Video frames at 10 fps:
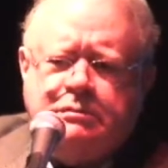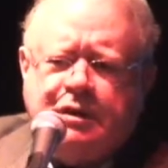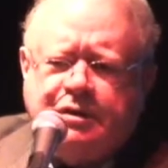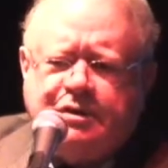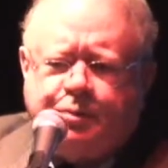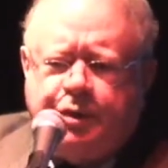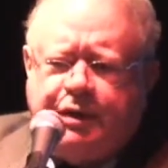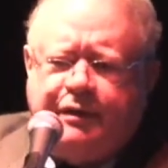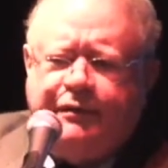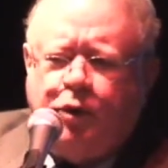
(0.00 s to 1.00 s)
in the
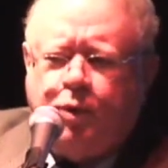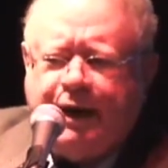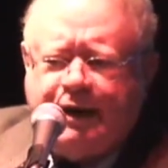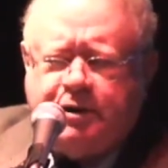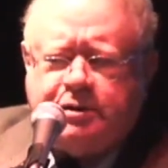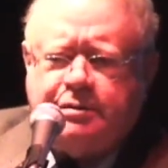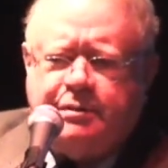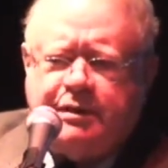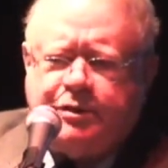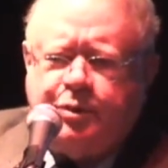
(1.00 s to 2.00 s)
spring of '08,
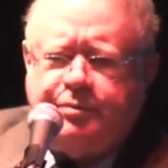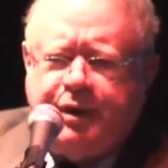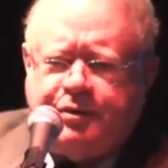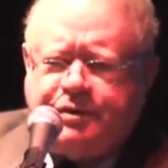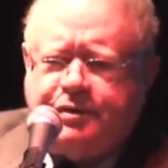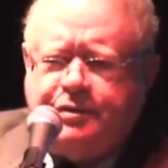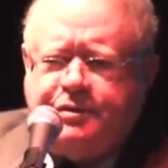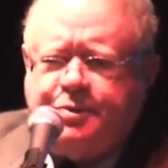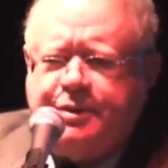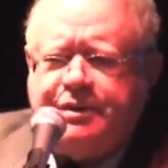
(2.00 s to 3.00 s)
that's when Bear
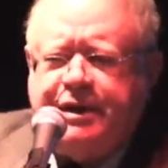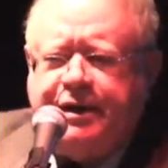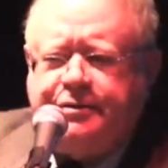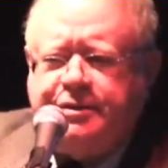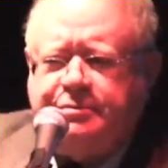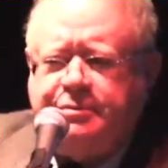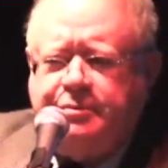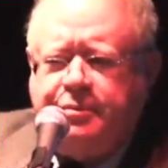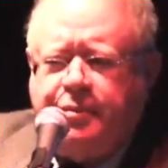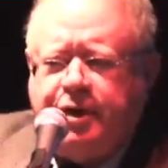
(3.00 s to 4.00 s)
Stearns went down
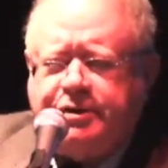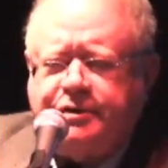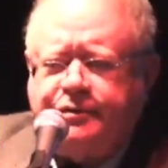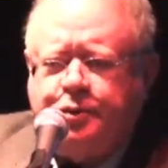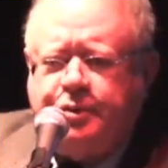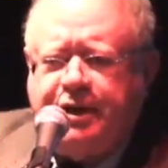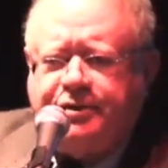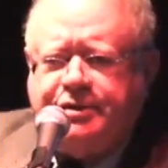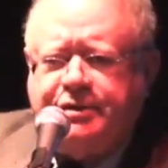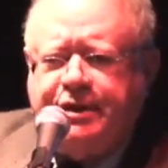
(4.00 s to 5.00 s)
in March of
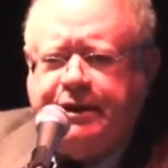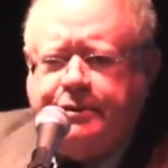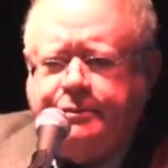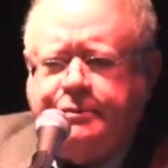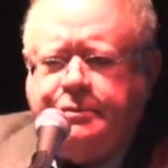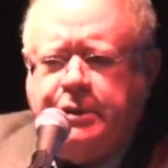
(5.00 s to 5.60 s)
2008,